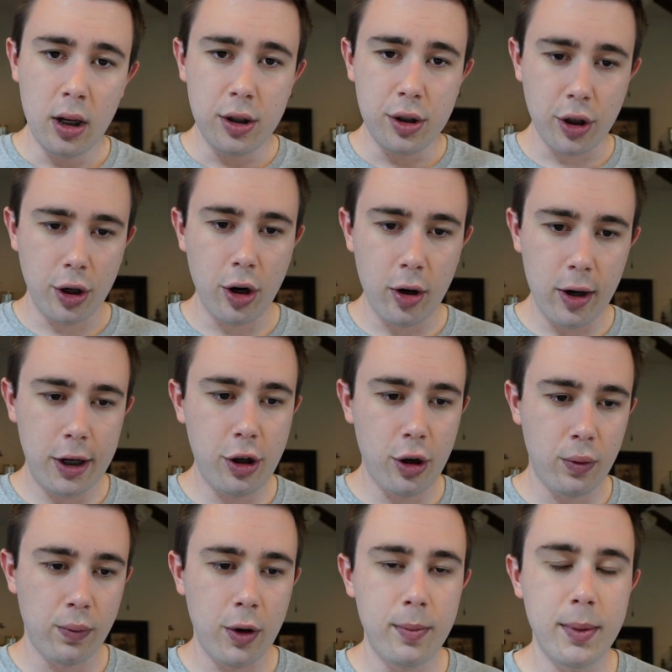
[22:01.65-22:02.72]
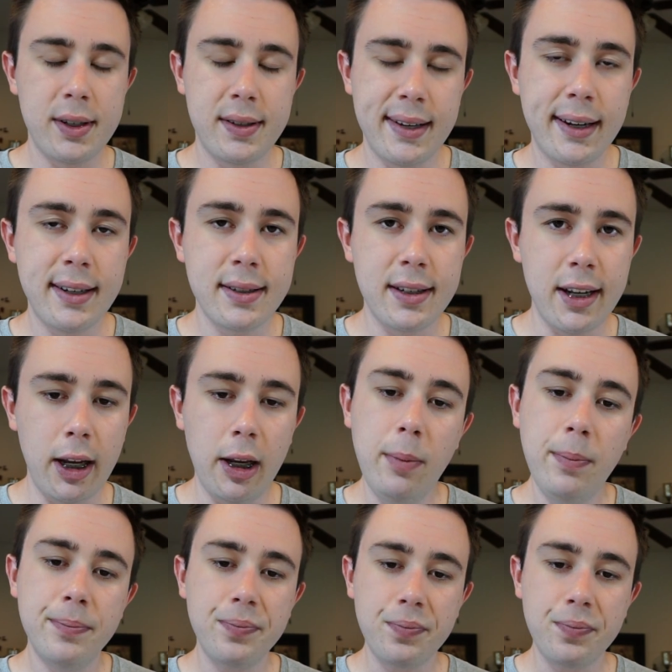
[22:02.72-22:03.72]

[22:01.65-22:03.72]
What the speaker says: So you're in your room of 16,